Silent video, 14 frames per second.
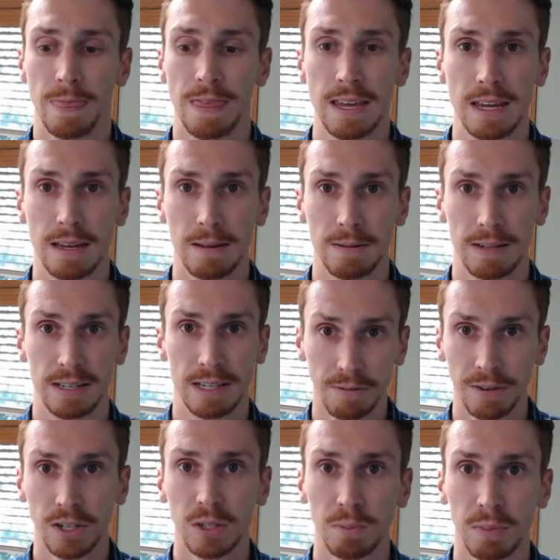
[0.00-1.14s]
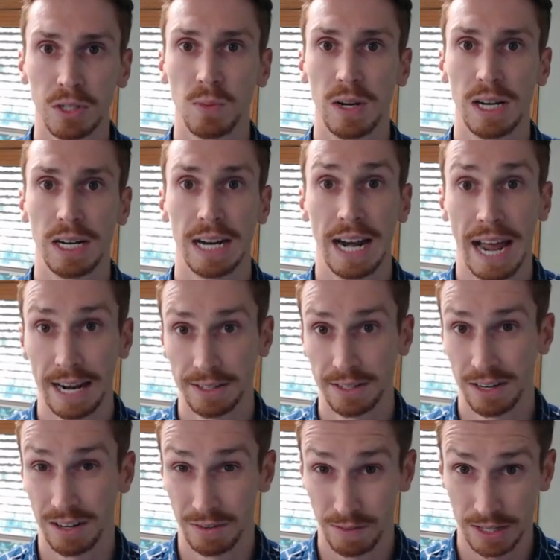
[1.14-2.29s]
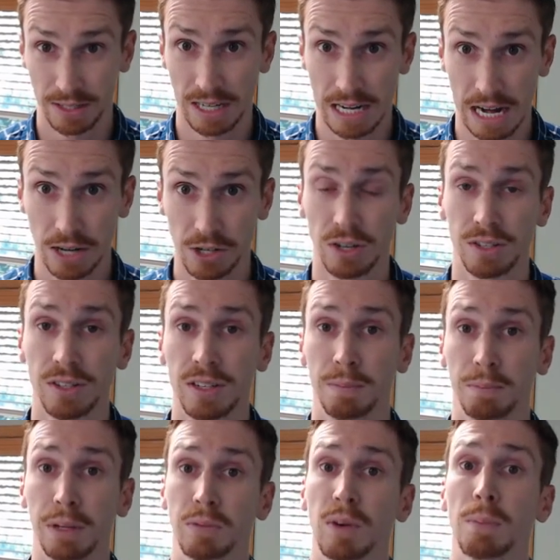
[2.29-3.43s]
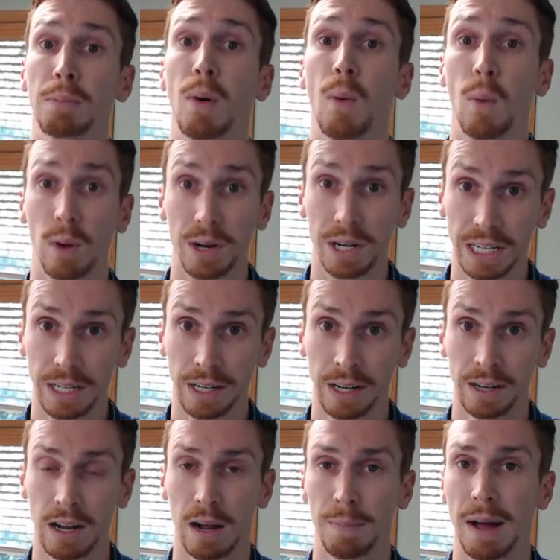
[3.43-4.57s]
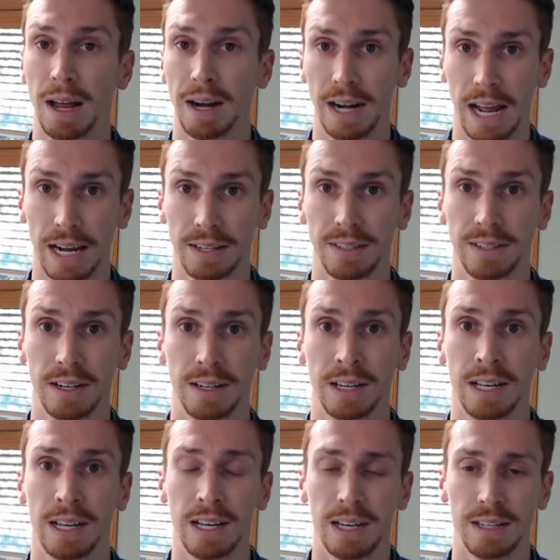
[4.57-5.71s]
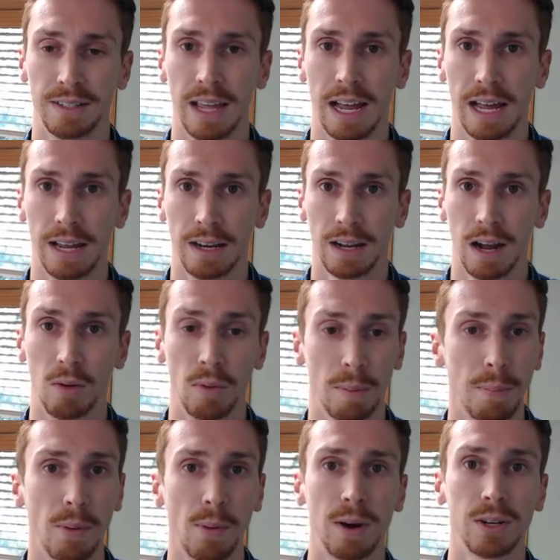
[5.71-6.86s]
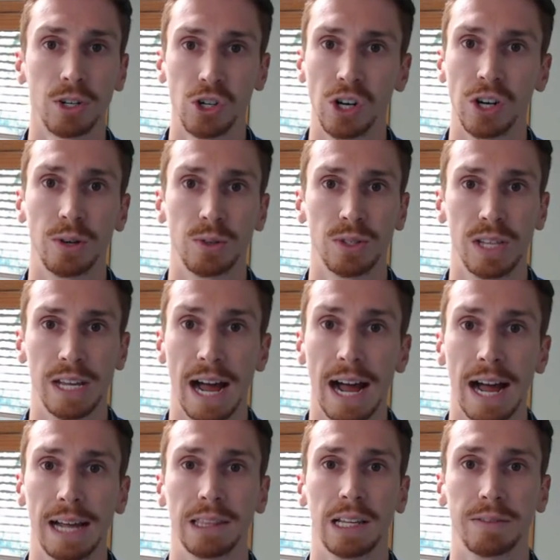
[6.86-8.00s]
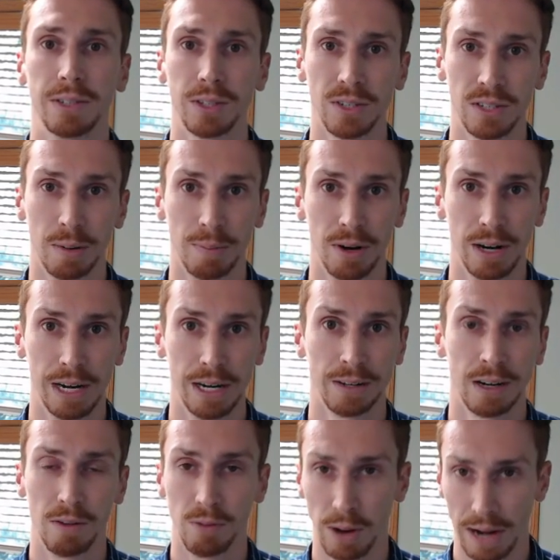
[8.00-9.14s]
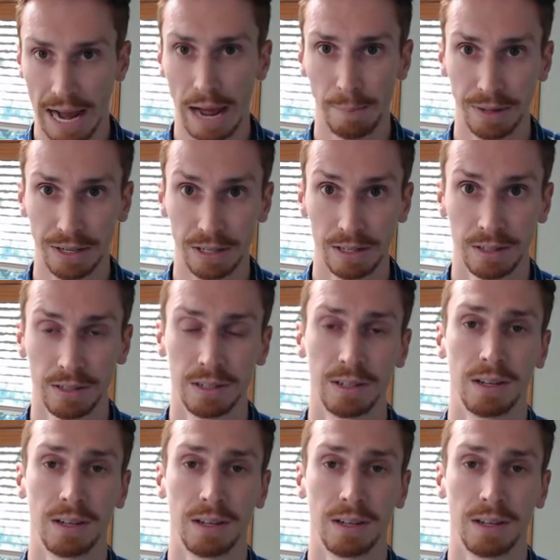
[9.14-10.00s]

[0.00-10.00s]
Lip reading: The difference between an accident investigation and simply reporting upon an accident is that a report shows the high-level summary of what happened.